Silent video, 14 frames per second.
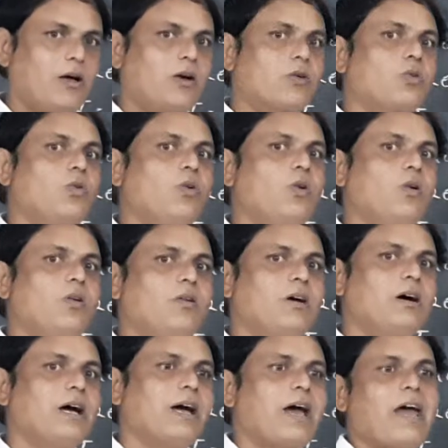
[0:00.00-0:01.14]
rule
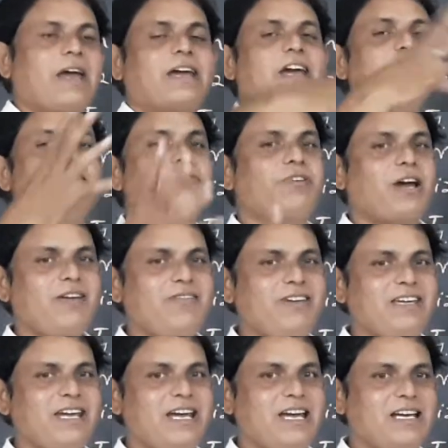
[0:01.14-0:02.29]
again 5
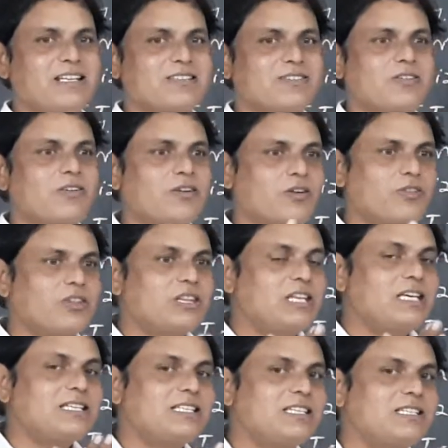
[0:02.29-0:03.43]
years. So
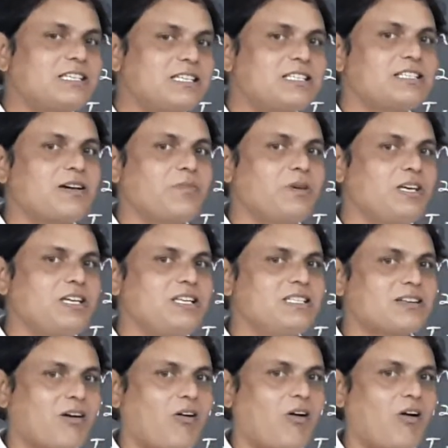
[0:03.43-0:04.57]
this system is
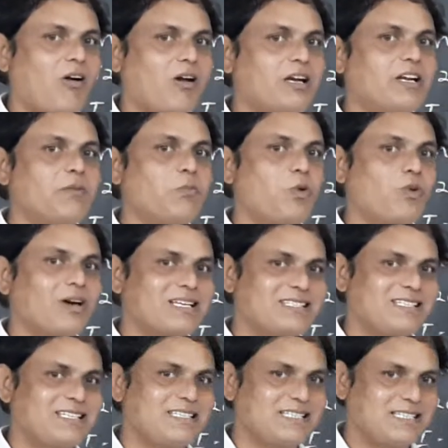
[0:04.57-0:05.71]
called
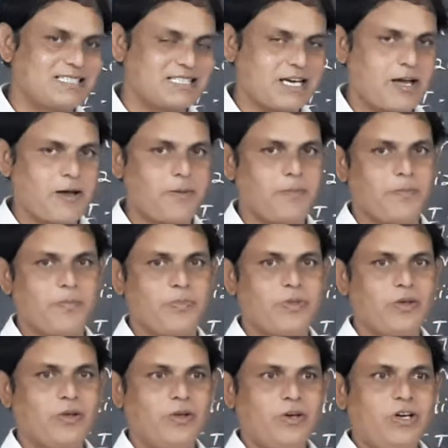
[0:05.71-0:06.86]
democracy system.
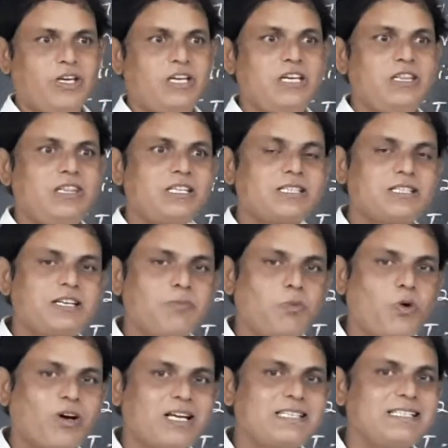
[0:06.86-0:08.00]
In this
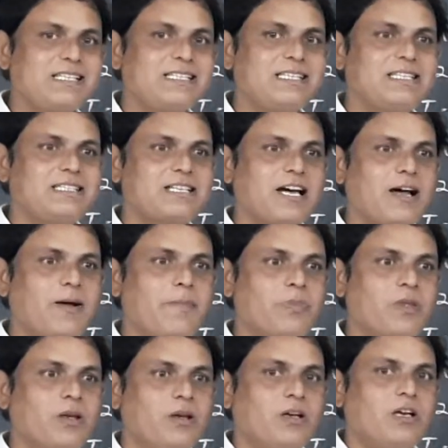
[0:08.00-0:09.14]
democracy
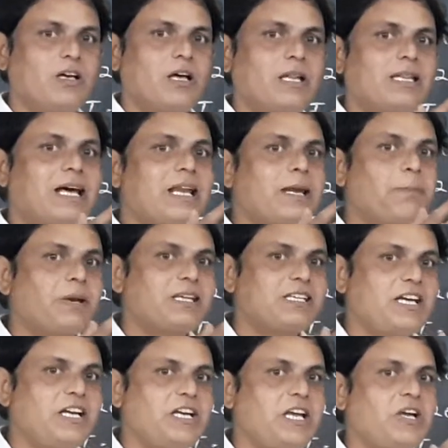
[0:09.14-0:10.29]
system, the
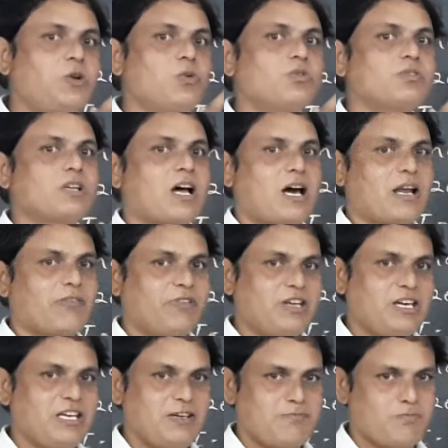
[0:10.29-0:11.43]
representatives are
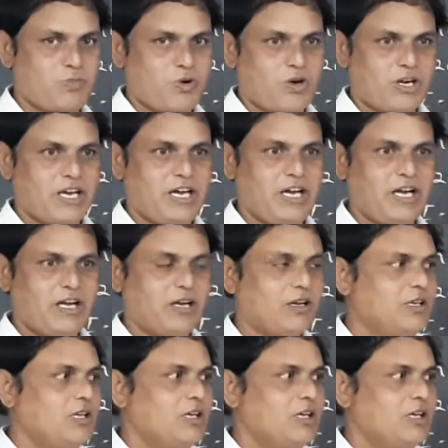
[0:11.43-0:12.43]
very important.